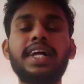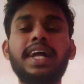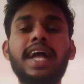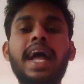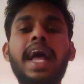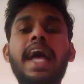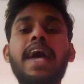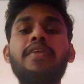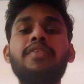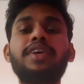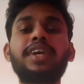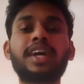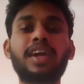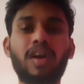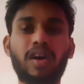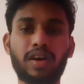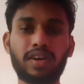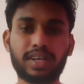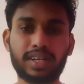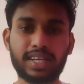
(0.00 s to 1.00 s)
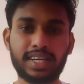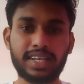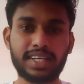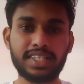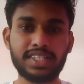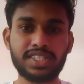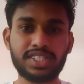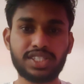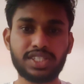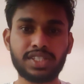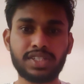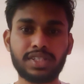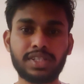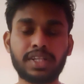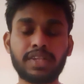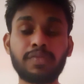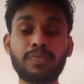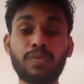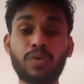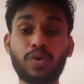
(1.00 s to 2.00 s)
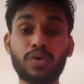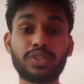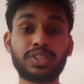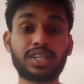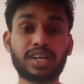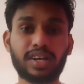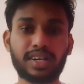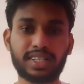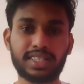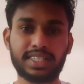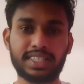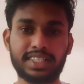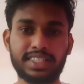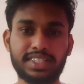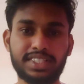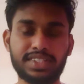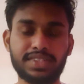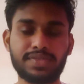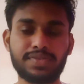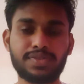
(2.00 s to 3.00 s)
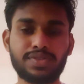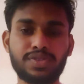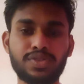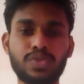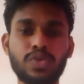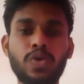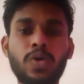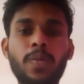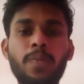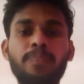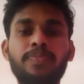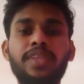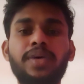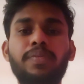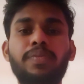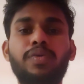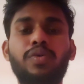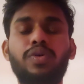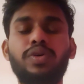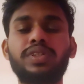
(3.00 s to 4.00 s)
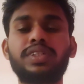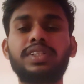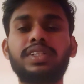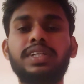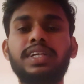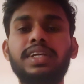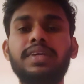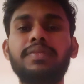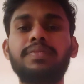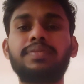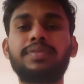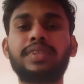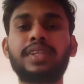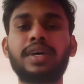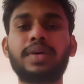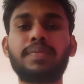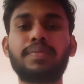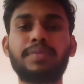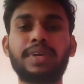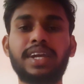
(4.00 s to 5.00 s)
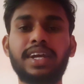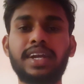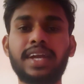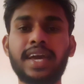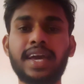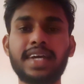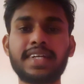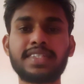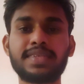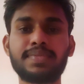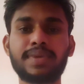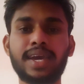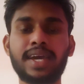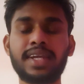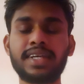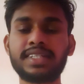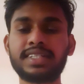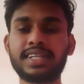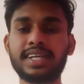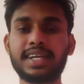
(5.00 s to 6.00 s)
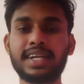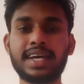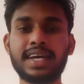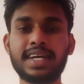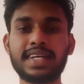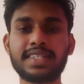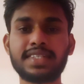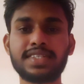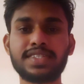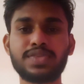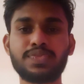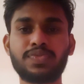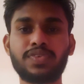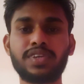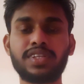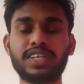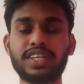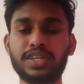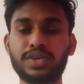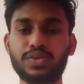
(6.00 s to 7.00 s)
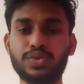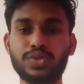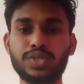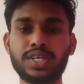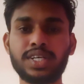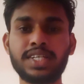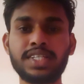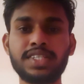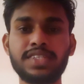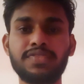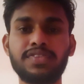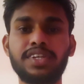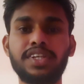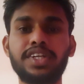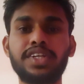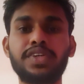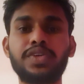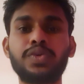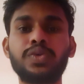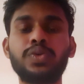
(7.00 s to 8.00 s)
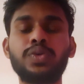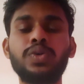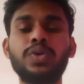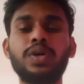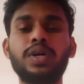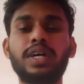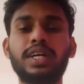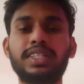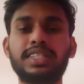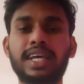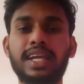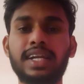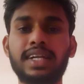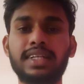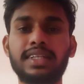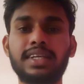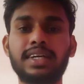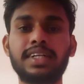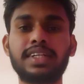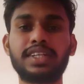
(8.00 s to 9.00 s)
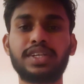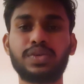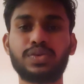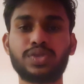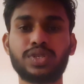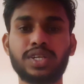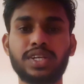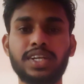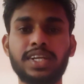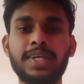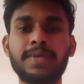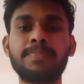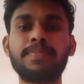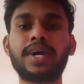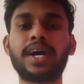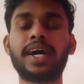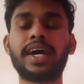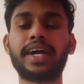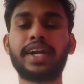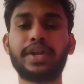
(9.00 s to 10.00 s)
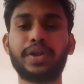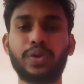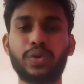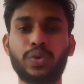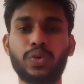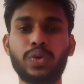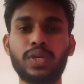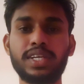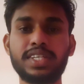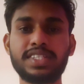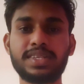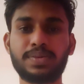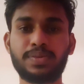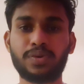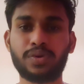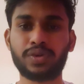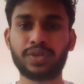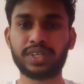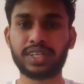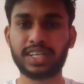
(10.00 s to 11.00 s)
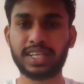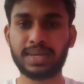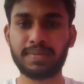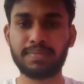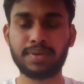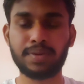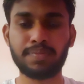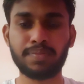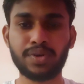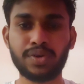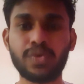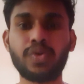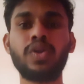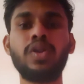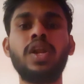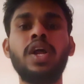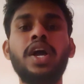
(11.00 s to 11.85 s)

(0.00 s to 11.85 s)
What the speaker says: having an organization project organization. So the project team, the data access manage data access for the users, we need to select that username and role is the project team member role,